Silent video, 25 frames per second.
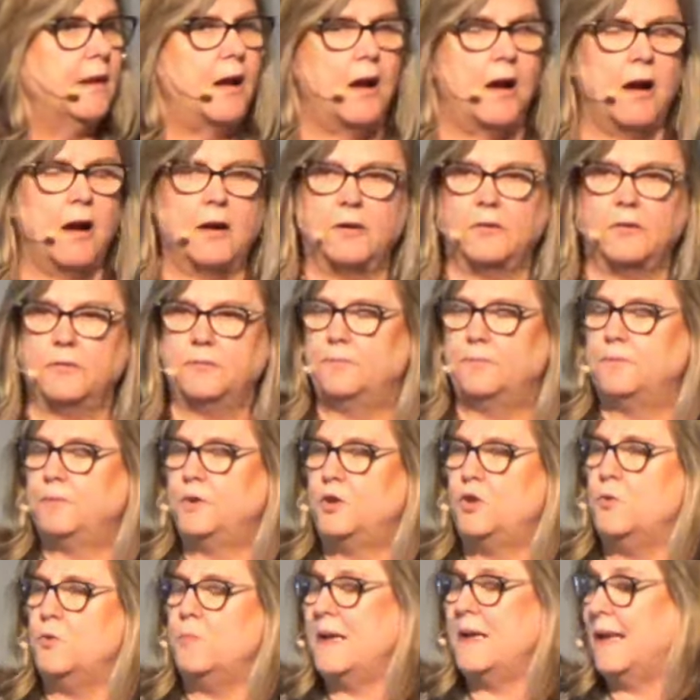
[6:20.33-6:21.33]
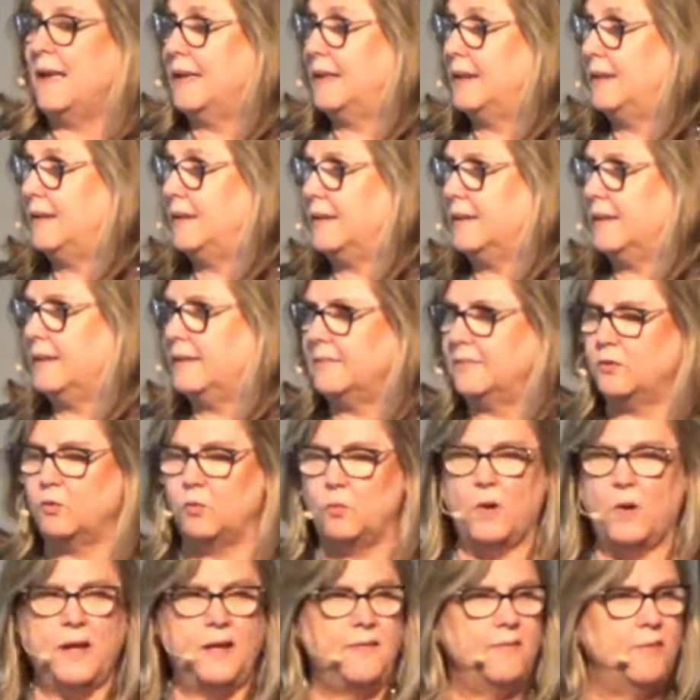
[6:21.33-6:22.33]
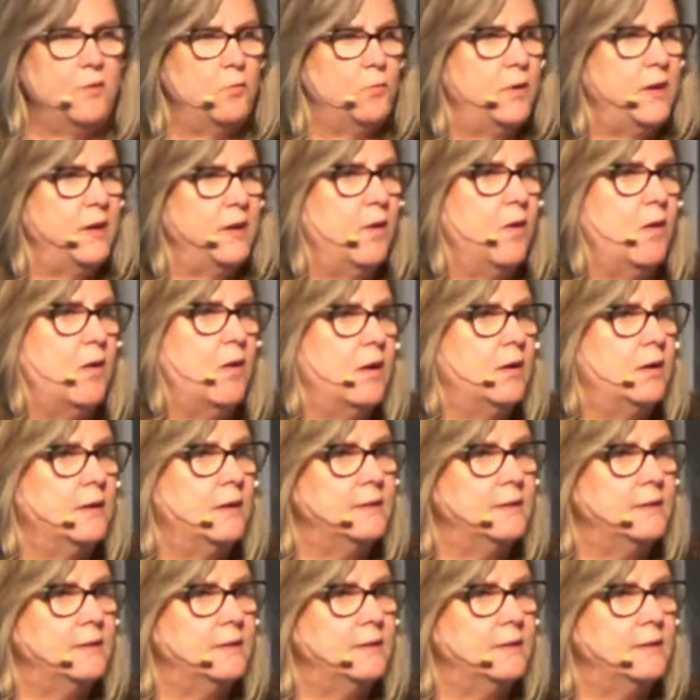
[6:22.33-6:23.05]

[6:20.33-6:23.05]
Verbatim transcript: our humanity and the way that we are,